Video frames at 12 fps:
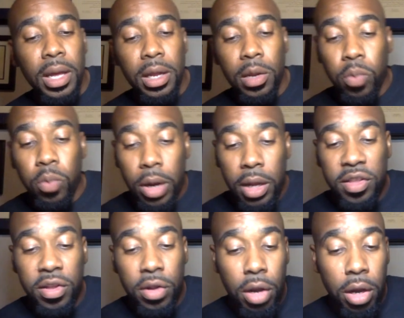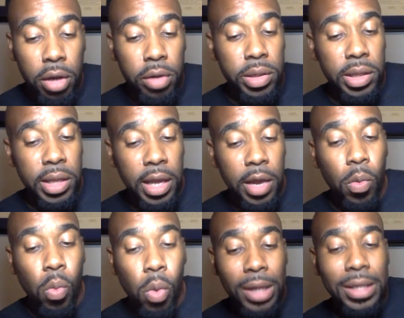And he wanted to
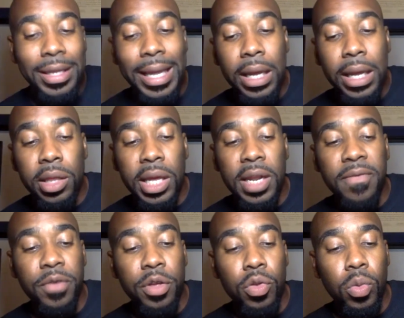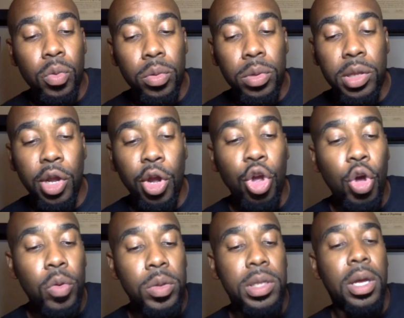understand what leads individuals to
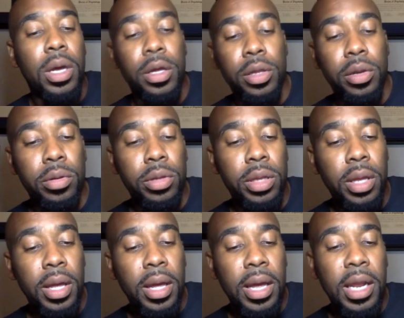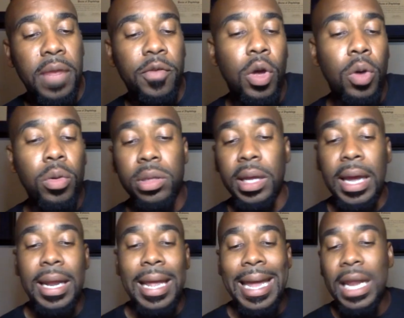ghost others and if ghosting
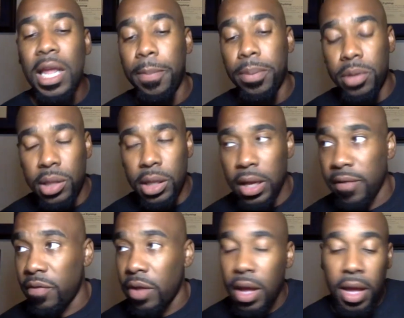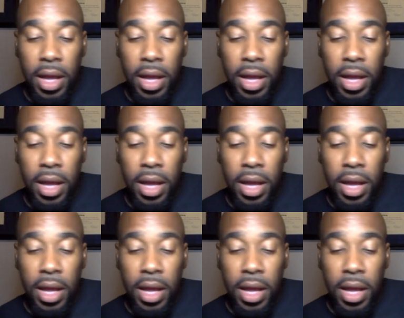had any perceived